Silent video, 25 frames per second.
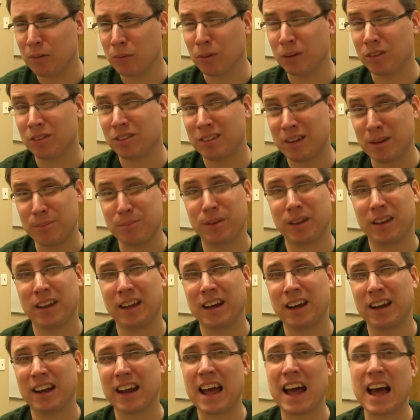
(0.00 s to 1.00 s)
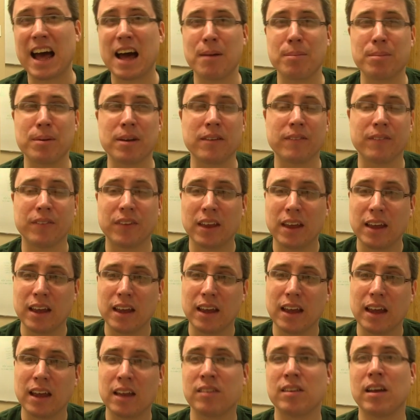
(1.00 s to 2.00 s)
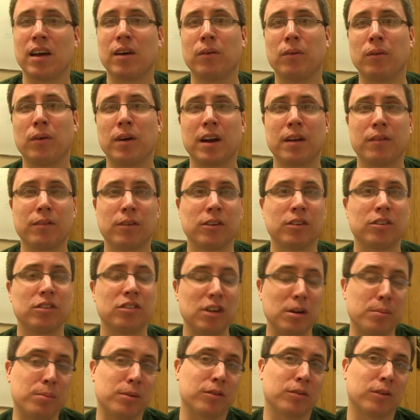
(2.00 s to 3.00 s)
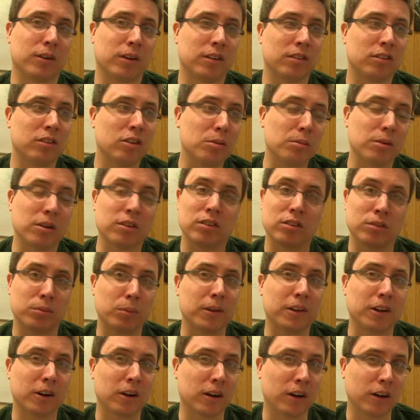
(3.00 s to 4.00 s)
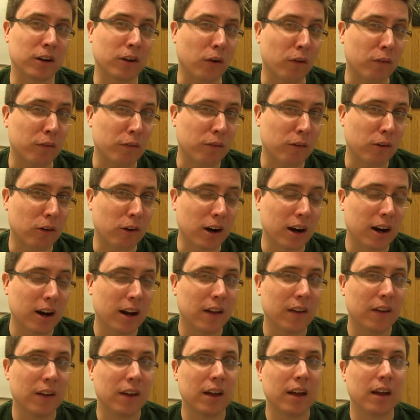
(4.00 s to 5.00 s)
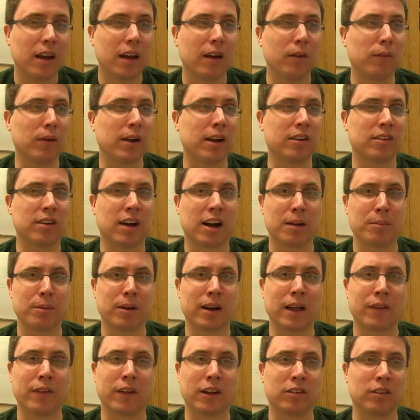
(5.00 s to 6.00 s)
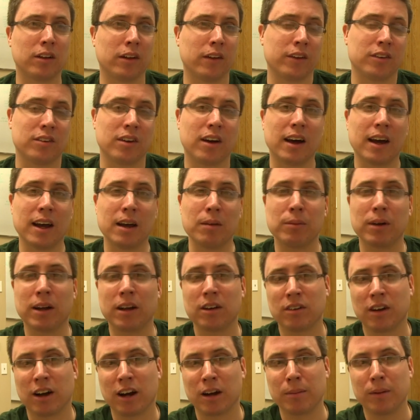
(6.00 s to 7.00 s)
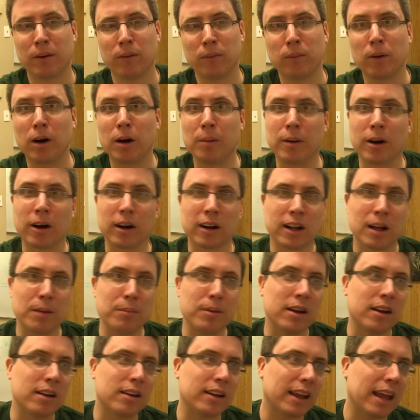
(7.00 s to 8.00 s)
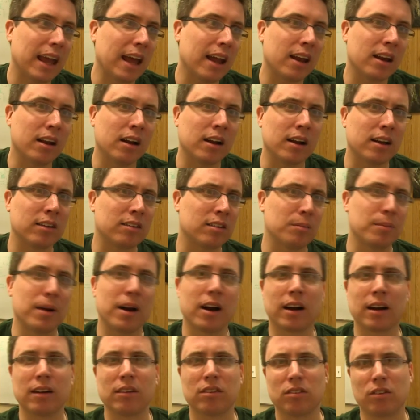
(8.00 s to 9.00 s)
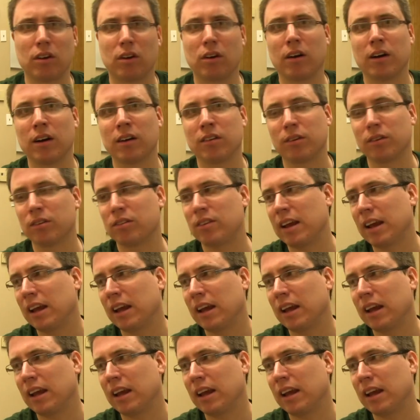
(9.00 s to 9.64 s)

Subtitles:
what's typically going to happen is that whatever is cheapest for consumers is what they're going to go for. And we can talk about ethics all the time. We can talk about Walmart coming into Canada and it's an American store, so it's